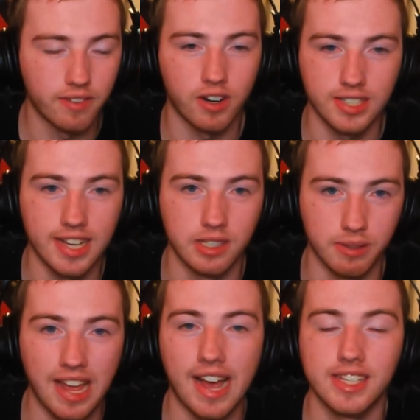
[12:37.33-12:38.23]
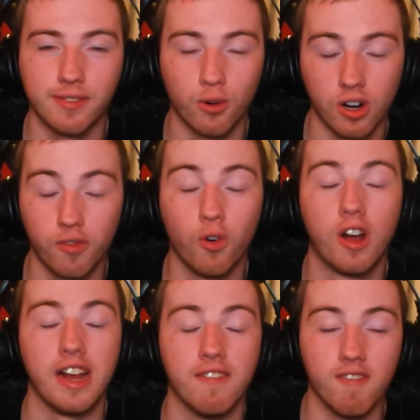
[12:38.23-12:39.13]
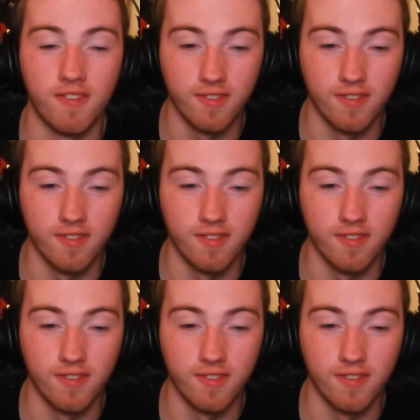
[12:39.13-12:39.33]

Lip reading: our tests have been asking for it for a